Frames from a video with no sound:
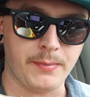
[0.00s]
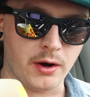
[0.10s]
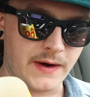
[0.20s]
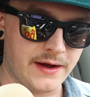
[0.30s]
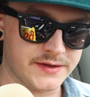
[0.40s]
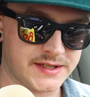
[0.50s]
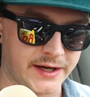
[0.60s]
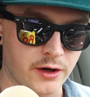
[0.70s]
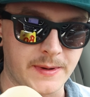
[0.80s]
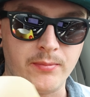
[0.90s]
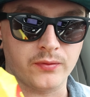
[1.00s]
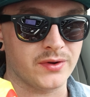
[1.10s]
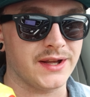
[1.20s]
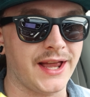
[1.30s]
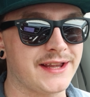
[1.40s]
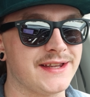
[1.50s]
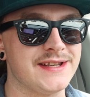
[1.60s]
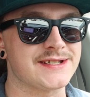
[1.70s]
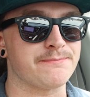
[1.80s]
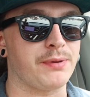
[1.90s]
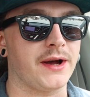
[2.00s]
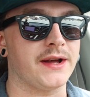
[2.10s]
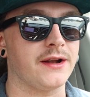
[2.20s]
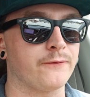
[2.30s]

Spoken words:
bow rounds, I know people really like these, but